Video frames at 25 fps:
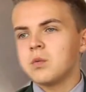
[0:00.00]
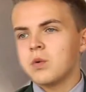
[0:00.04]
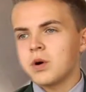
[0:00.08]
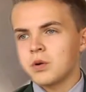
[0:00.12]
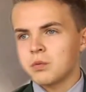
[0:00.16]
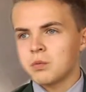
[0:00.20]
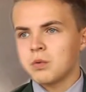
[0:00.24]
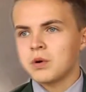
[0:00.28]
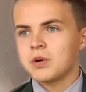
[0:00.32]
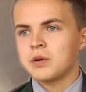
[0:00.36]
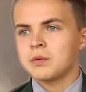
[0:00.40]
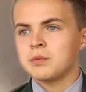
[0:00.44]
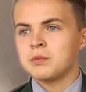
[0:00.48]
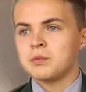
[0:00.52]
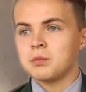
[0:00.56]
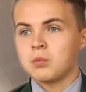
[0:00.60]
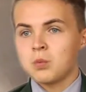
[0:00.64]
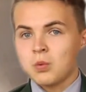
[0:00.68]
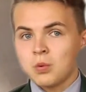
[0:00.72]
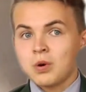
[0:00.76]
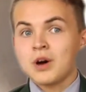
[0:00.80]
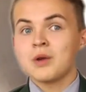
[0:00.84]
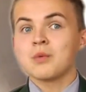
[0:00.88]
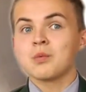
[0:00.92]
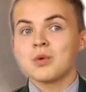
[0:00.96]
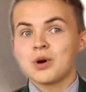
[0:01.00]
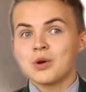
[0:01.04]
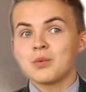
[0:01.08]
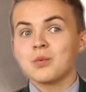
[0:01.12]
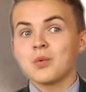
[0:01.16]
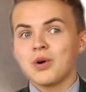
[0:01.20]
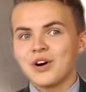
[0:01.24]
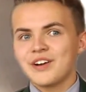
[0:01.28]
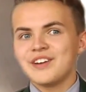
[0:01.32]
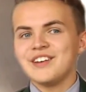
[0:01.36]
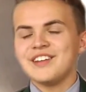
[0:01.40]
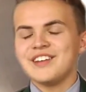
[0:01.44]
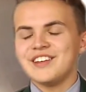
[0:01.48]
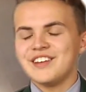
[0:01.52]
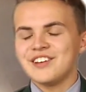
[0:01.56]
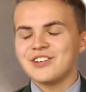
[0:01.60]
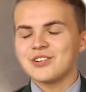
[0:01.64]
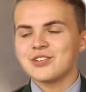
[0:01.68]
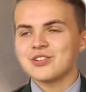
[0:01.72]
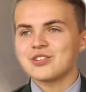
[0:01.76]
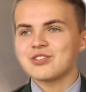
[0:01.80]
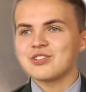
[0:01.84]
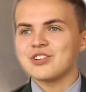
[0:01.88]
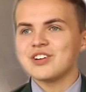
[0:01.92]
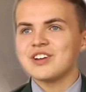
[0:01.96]
111, Eagle
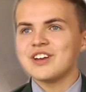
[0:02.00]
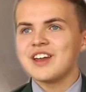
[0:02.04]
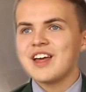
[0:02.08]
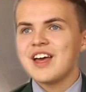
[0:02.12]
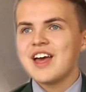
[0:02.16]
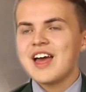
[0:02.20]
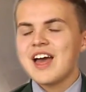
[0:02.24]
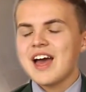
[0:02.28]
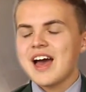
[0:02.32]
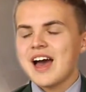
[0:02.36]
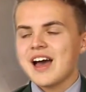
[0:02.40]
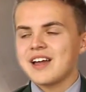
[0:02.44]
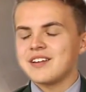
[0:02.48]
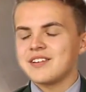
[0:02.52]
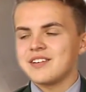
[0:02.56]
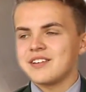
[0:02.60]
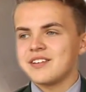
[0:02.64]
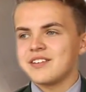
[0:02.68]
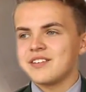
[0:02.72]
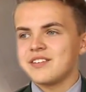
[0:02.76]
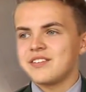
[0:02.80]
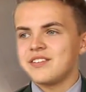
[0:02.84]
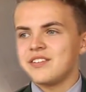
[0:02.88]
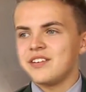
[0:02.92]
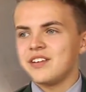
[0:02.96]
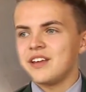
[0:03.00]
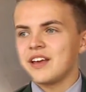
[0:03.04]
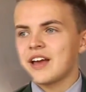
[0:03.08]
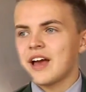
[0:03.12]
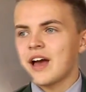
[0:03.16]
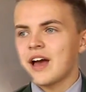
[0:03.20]
Street and seeing